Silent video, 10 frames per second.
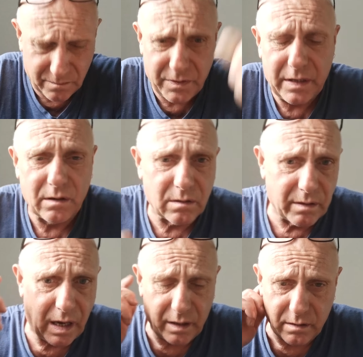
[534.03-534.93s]

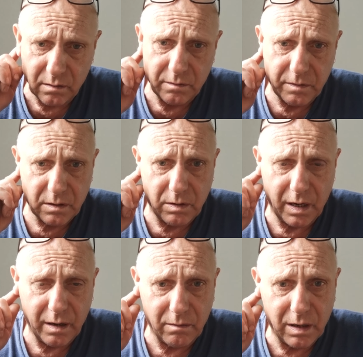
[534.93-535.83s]
video that I do for
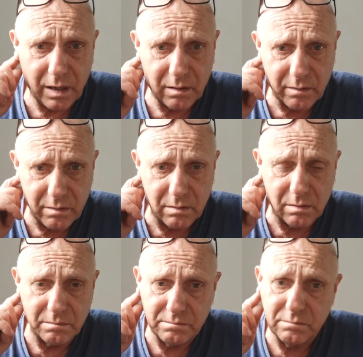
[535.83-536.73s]
quite a while.
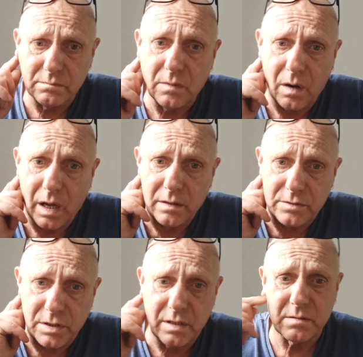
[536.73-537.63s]
So, all right,
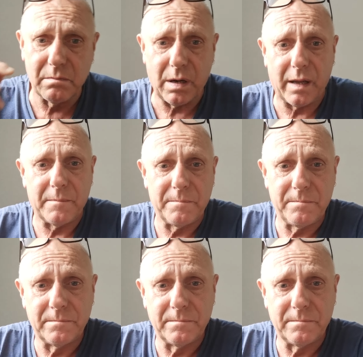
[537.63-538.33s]
cheers, bye.